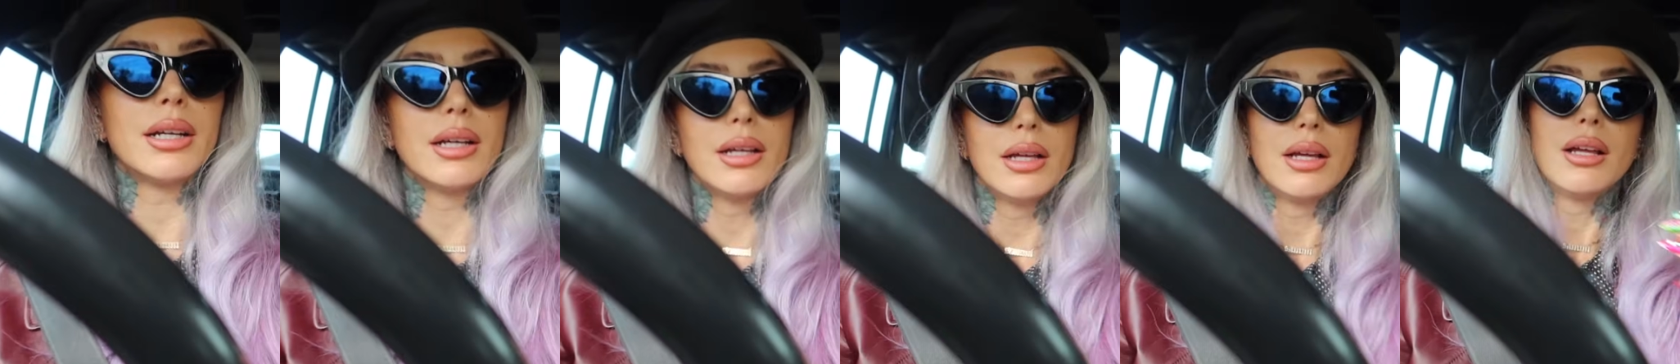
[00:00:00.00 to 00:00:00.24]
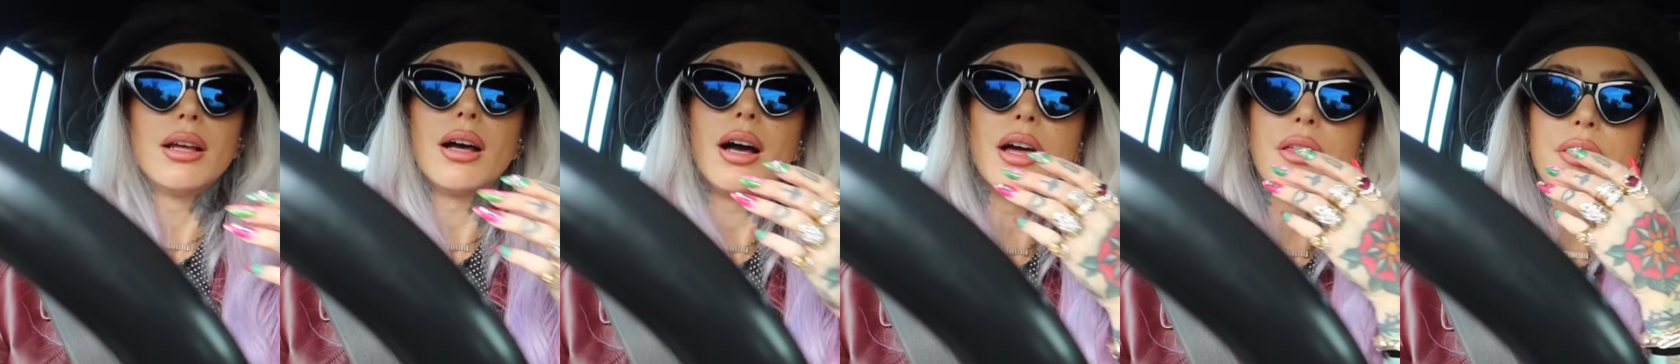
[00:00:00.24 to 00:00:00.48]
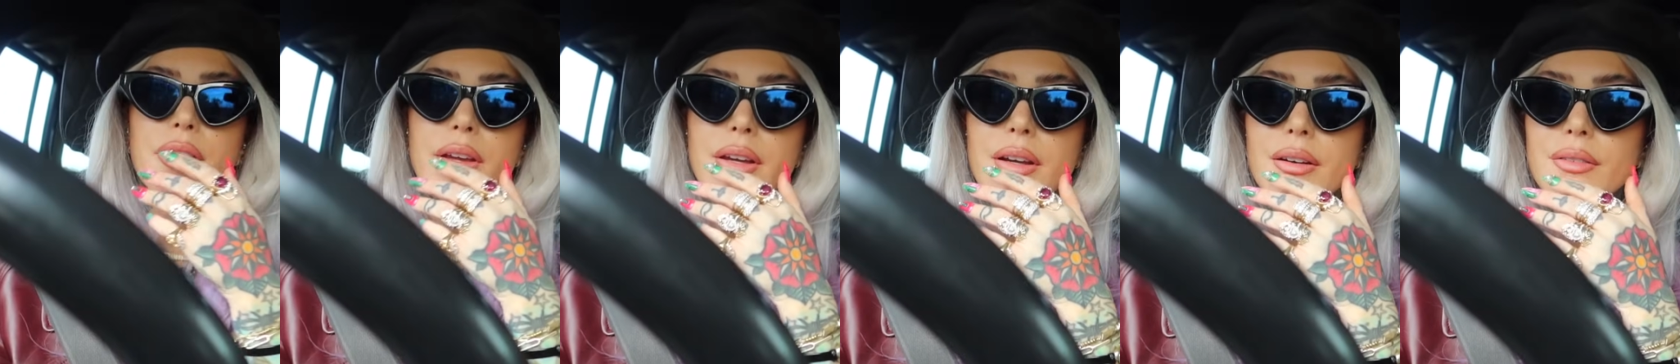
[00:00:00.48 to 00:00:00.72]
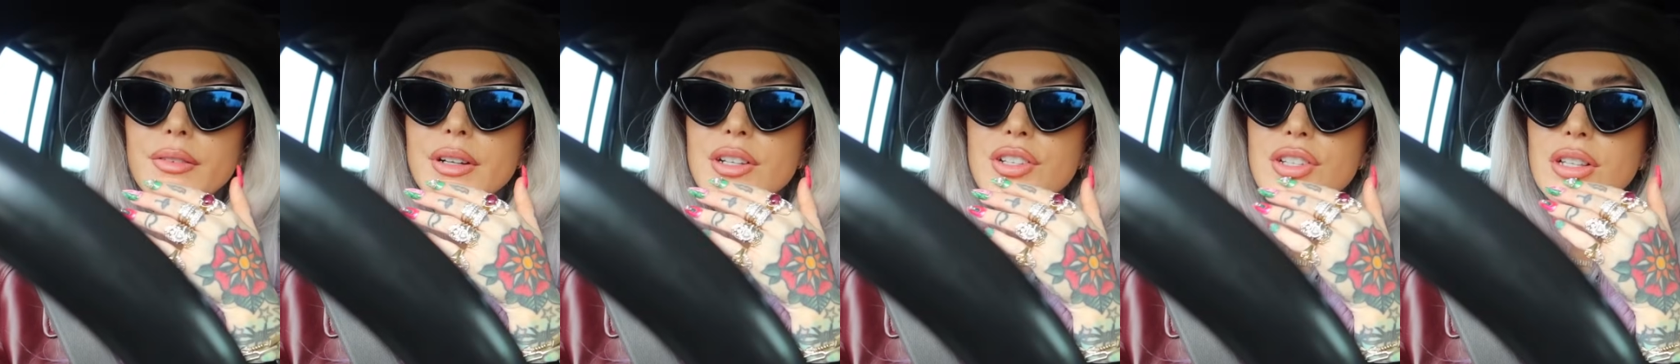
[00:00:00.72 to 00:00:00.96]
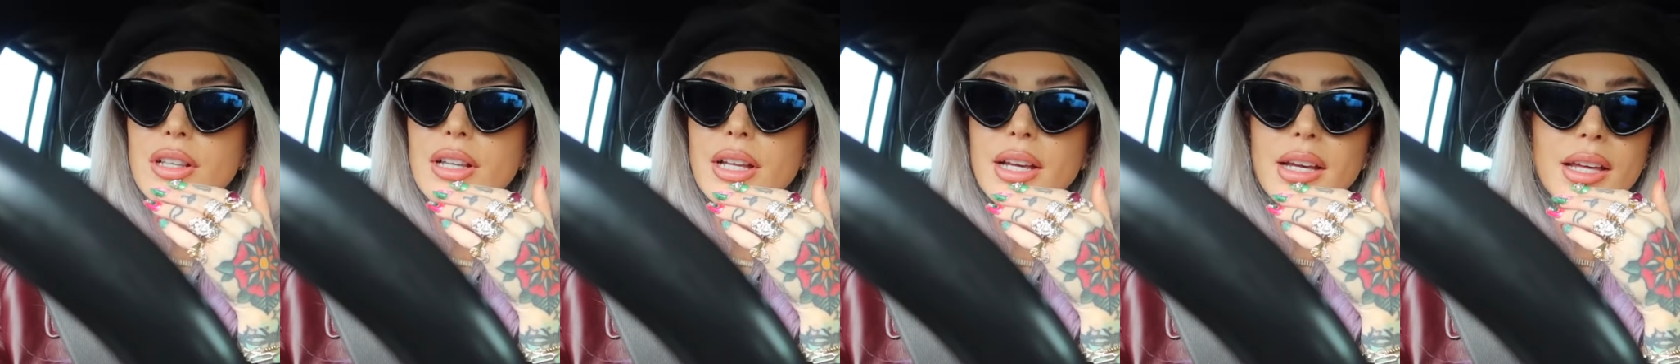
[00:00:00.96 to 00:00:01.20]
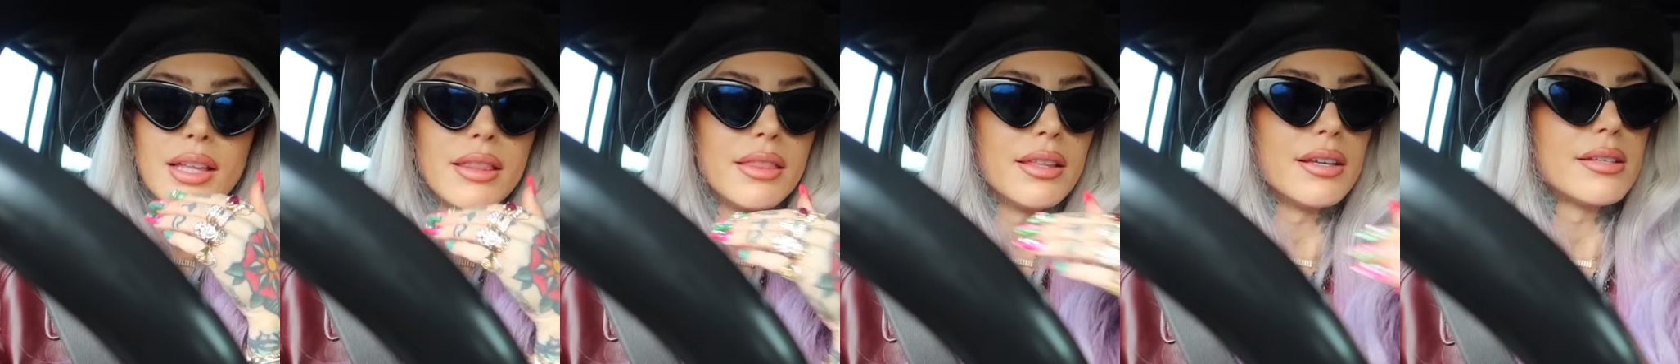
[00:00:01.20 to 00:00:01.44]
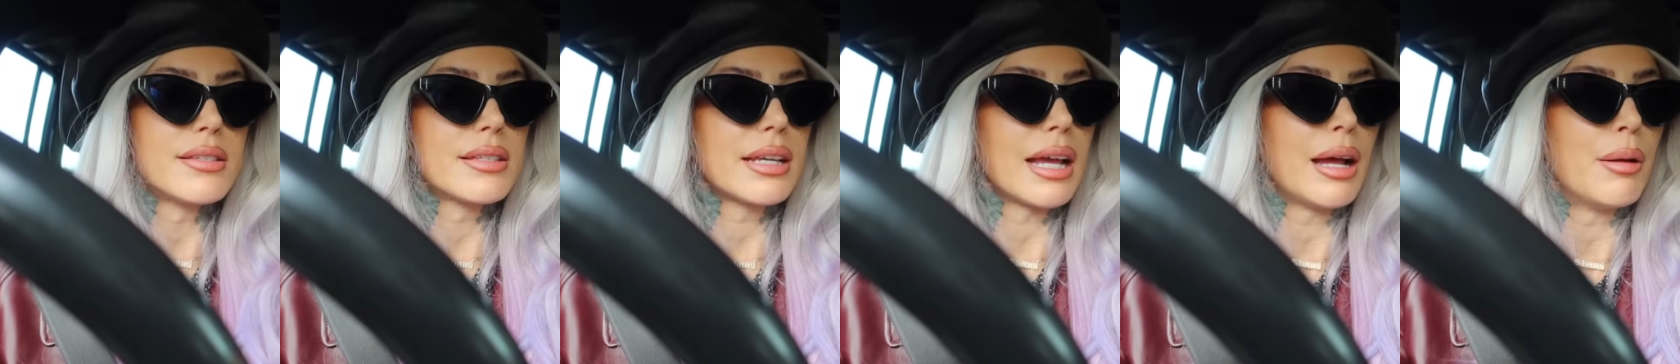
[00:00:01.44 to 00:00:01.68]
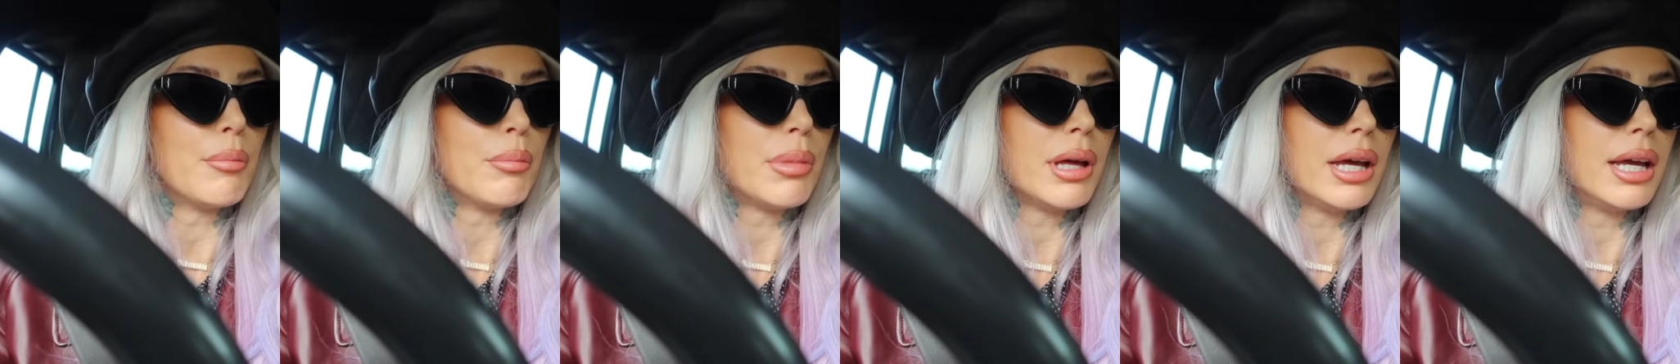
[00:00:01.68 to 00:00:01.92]
I think originally this
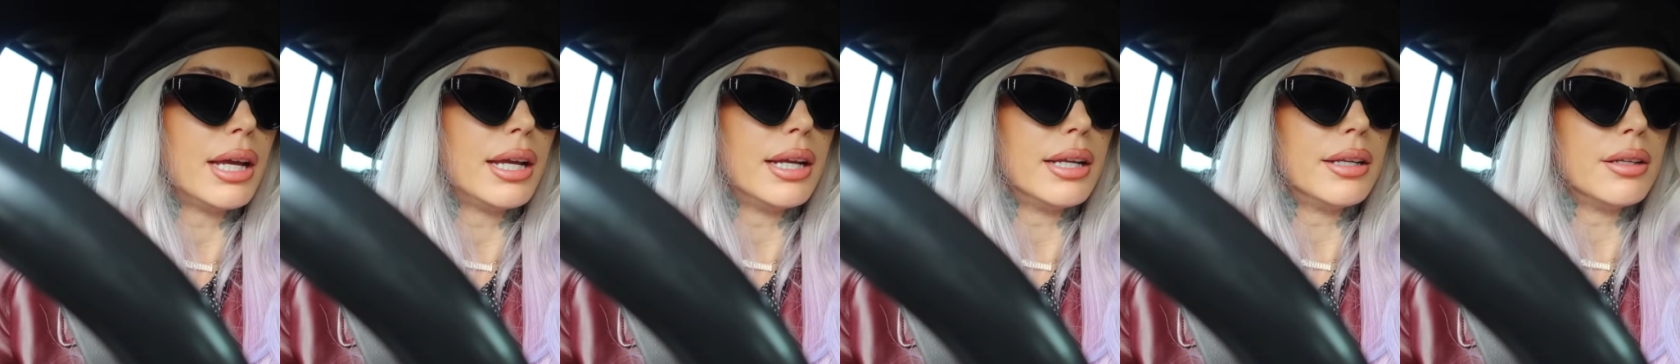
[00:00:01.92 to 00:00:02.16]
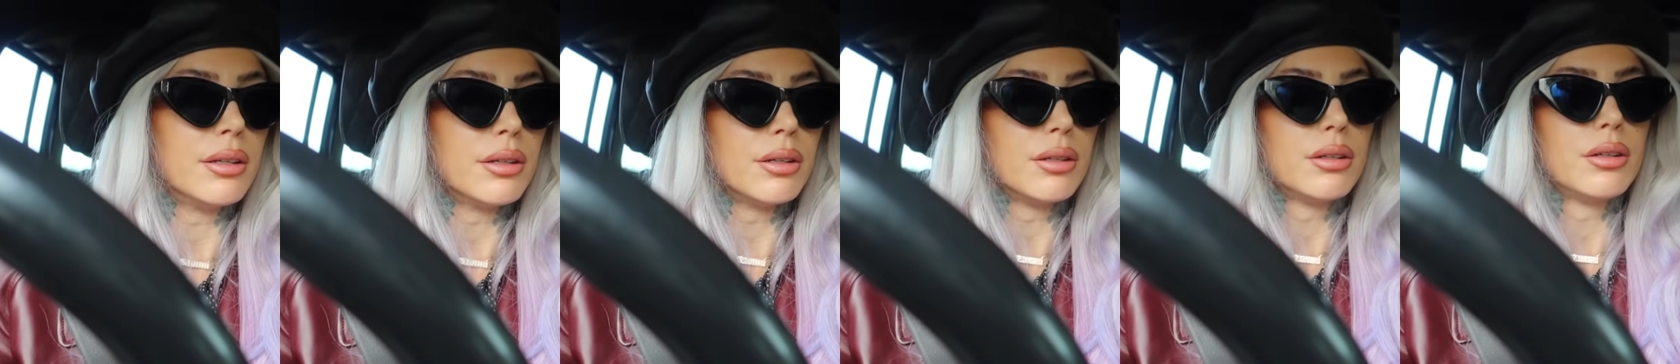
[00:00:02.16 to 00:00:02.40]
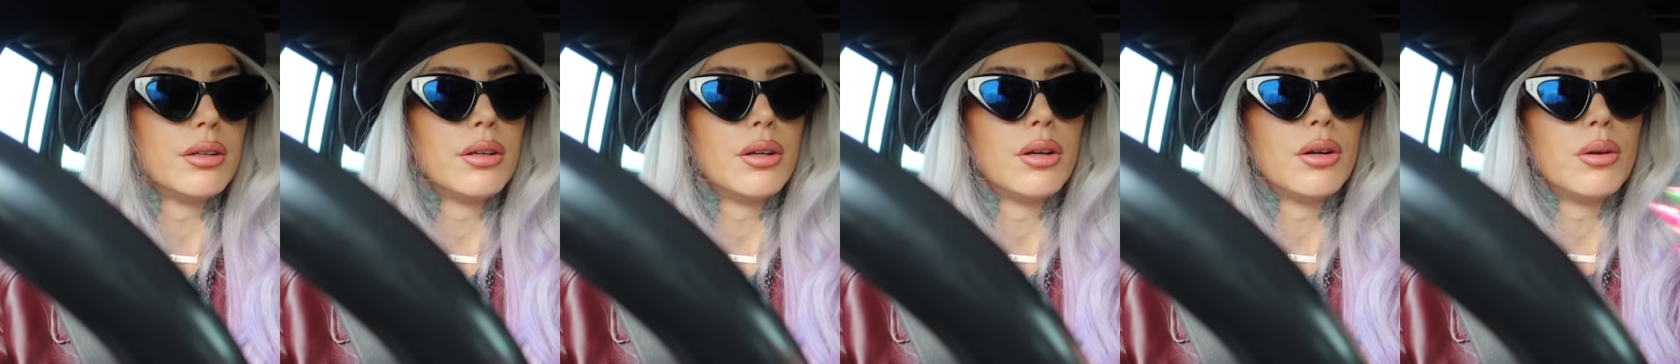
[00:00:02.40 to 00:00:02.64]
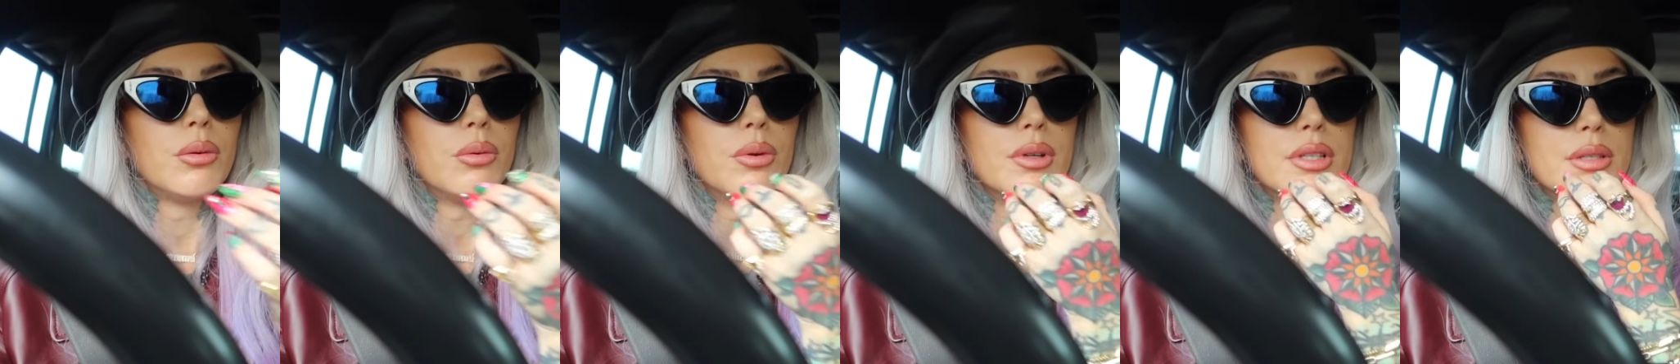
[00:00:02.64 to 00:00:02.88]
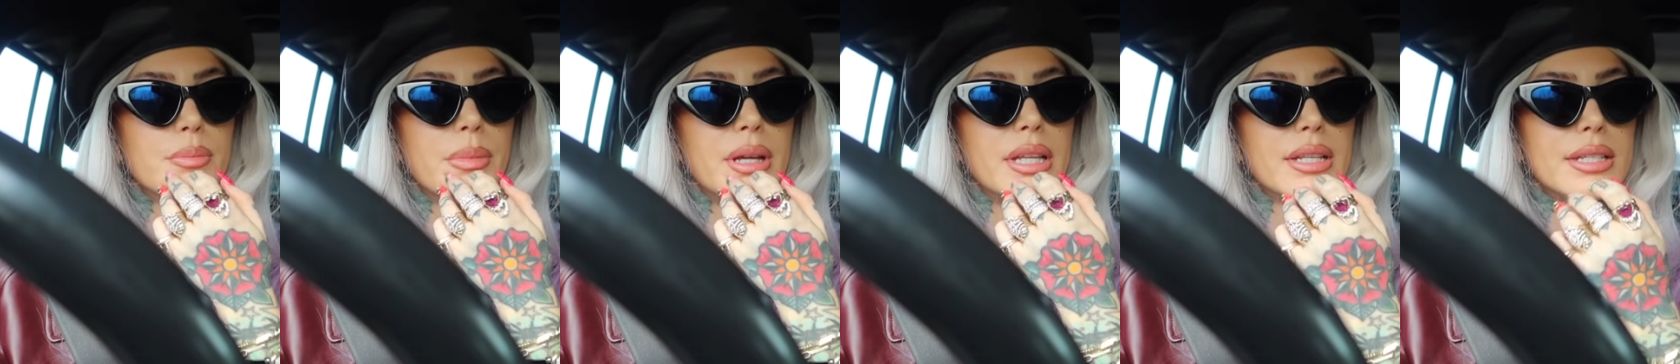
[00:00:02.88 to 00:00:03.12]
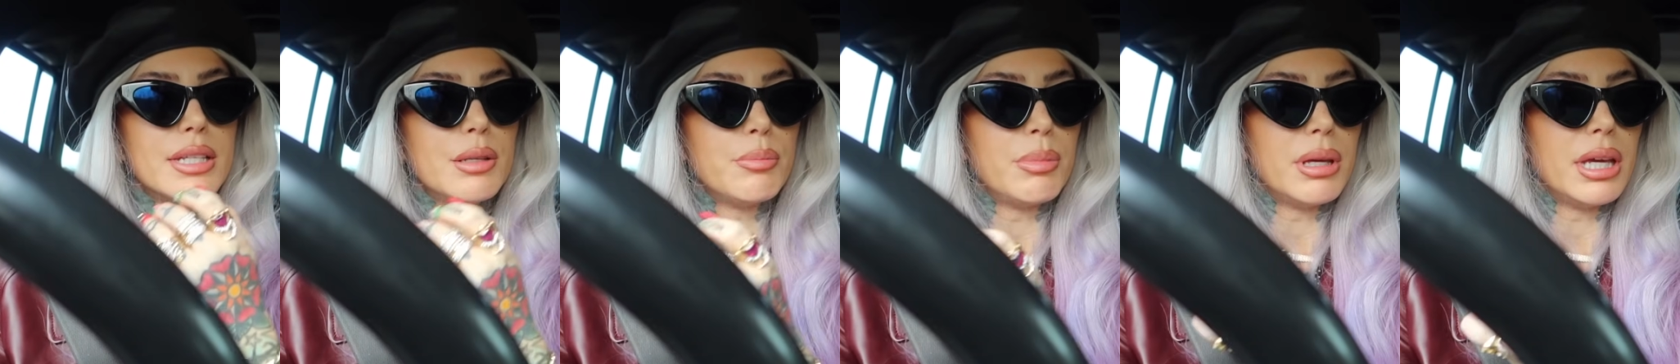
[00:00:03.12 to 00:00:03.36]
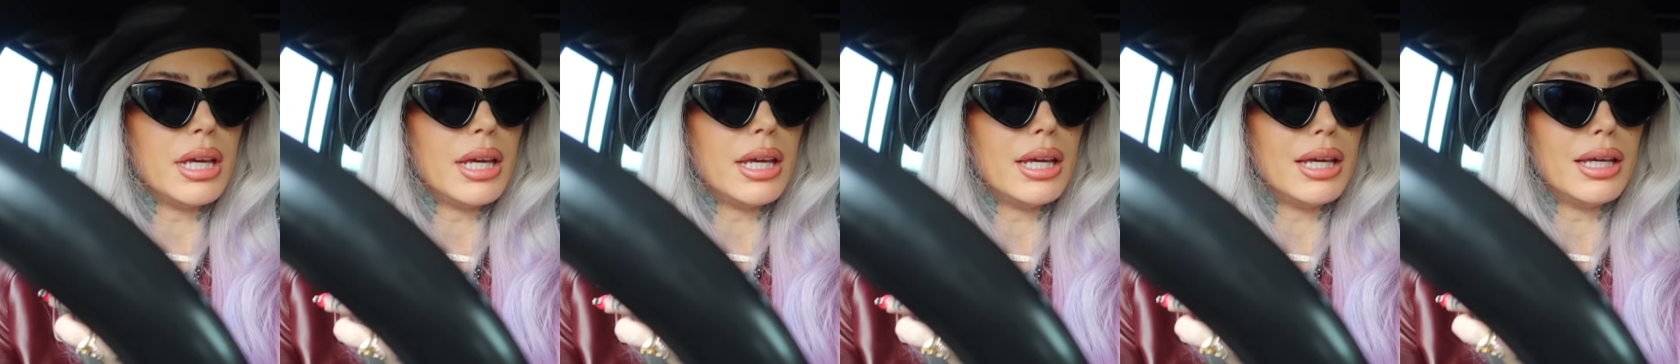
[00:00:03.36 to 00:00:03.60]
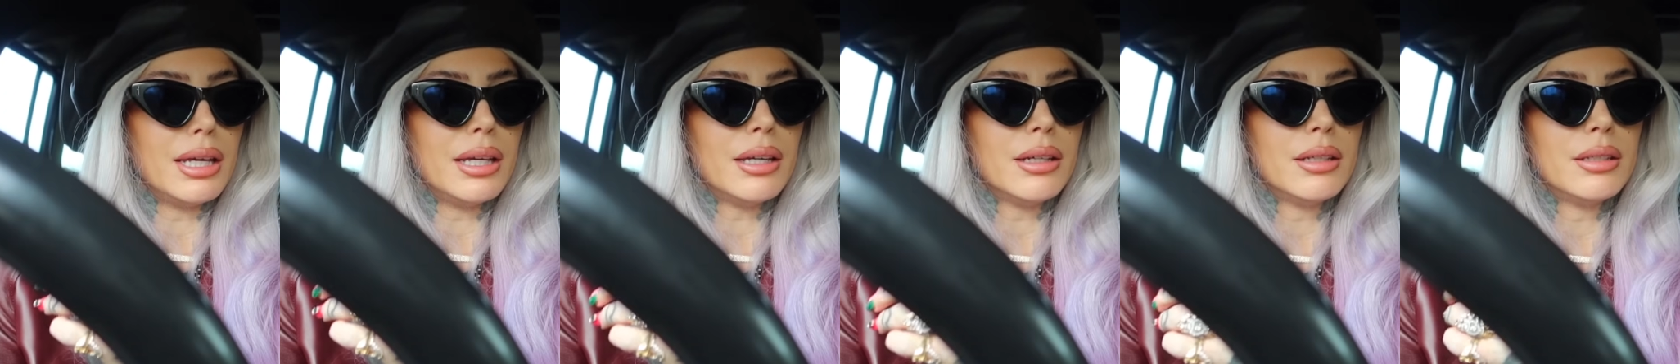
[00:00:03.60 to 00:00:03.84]
campaign was meant to
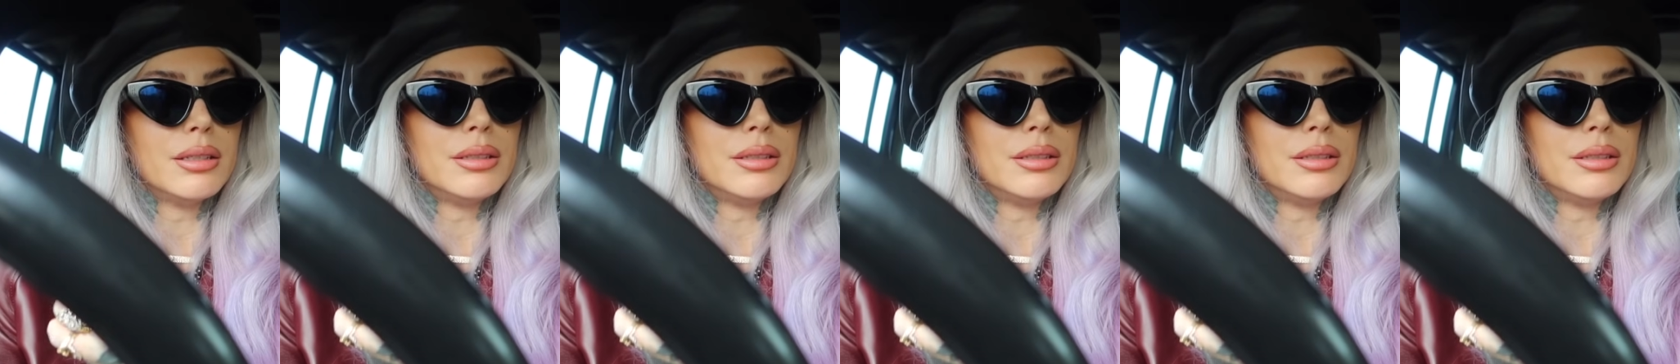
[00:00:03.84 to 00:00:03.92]
be,